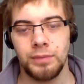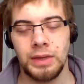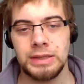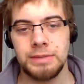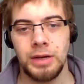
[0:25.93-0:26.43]

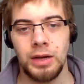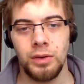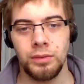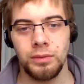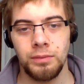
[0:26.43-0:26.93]
It's
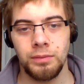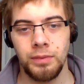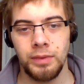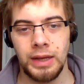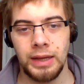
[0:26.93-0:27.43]
about
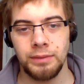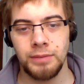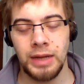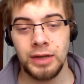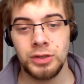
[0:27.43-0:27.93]
that
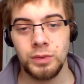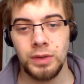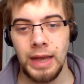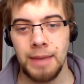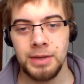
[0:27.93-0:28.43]

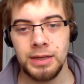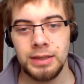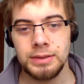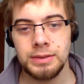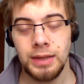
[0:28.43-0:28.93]
actual
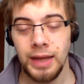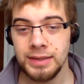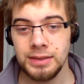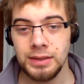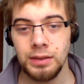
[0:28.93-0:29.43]
happiness,
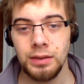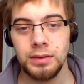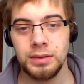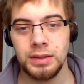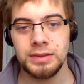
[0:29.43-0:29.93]
lasting,
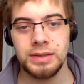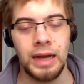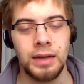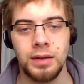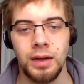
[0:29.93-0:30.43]
does
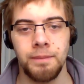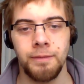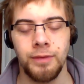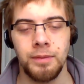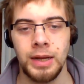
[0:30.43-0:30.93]
not come
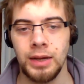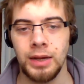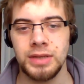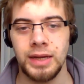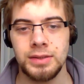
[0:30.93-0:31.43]
from any
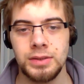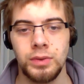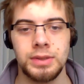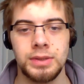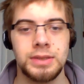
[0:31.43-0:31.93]
outside
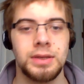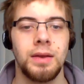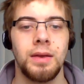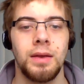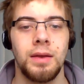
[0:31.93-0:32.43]
source.
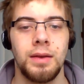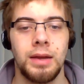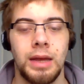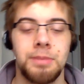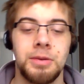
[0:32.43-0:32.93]

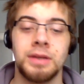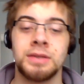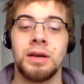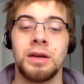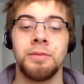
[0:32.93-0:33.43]

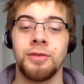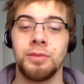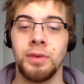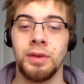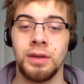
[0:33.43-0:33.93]
Happiness comes
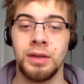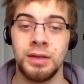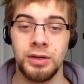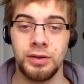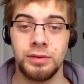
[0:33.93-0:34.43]
from in
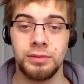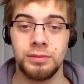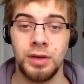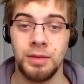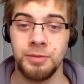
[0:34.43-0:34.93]
here,
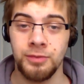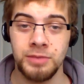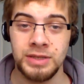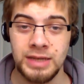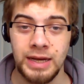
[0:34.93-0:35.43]
comes from
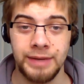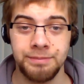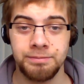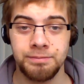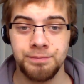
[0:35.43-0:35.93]
inside.
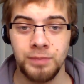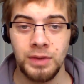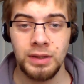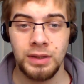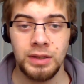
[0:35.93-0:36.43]

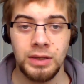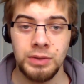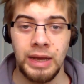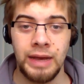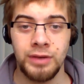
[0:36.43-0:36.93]

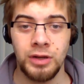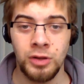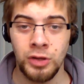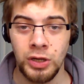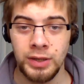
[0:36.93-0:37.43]
You have it
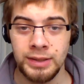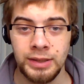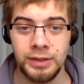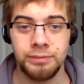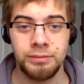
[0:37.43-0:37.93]
all along in
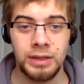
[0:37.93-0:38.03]
here.